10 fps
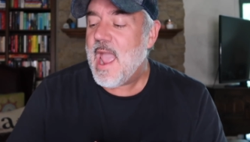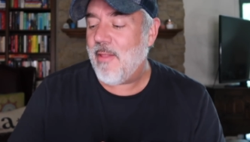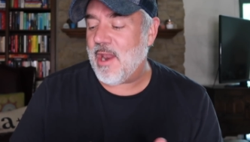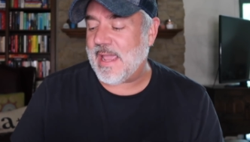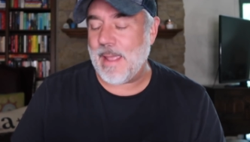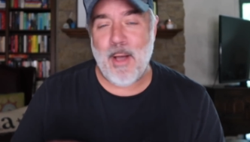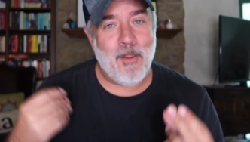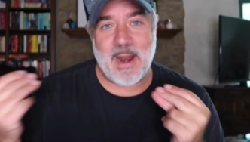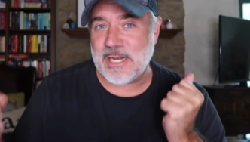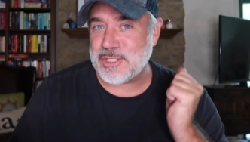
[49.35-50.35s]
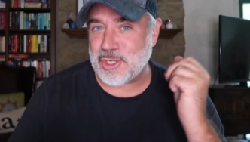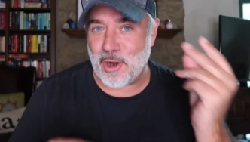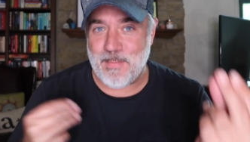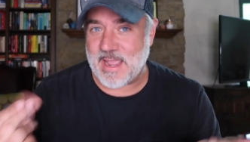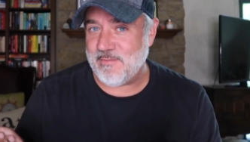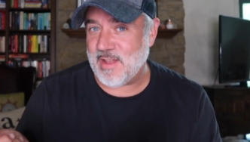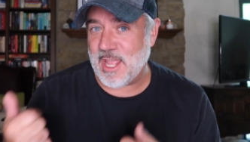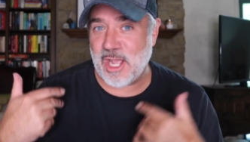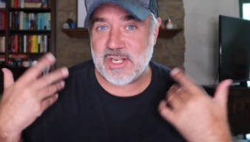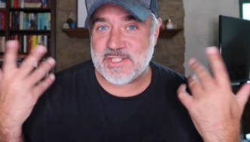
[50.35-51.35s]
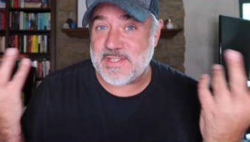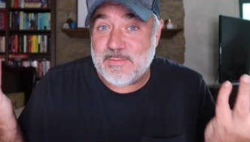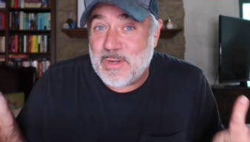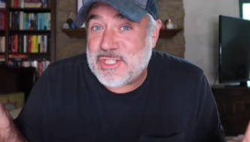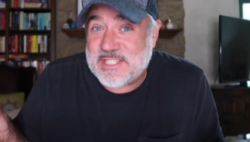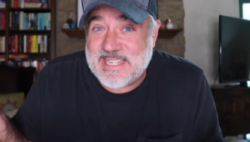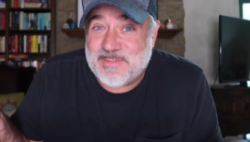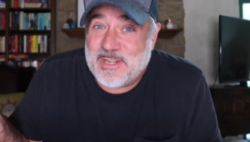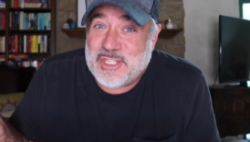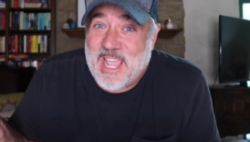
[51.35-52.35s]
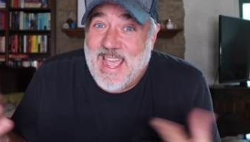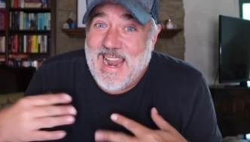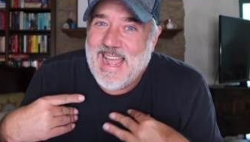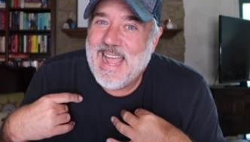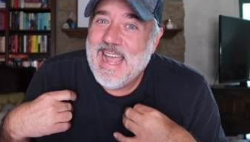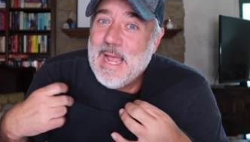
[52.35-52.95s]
And then I came home and I just started making videos. So that what you see is what you get.